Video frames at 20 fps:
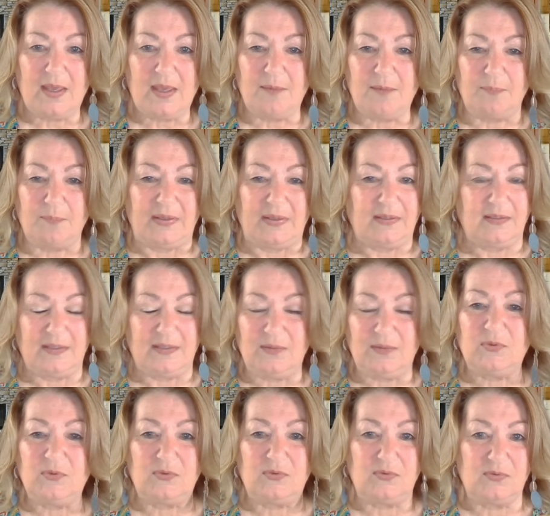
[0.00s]
But he
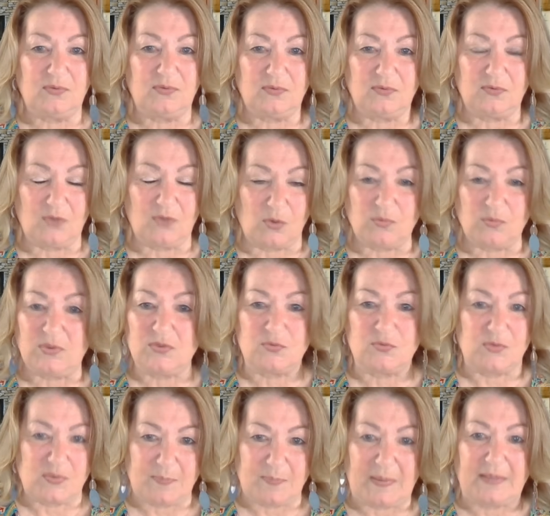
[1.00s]
was so
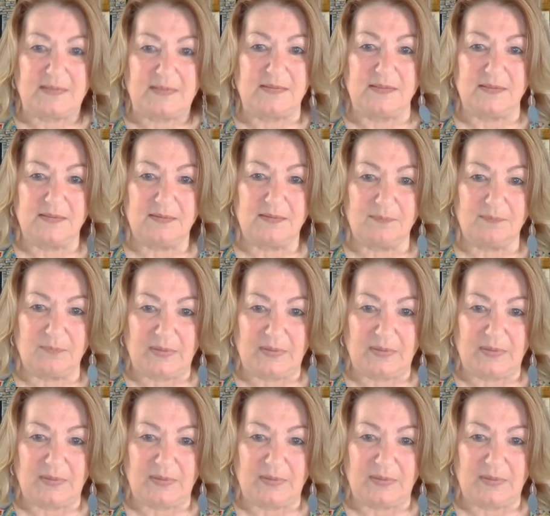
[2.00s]
disrespected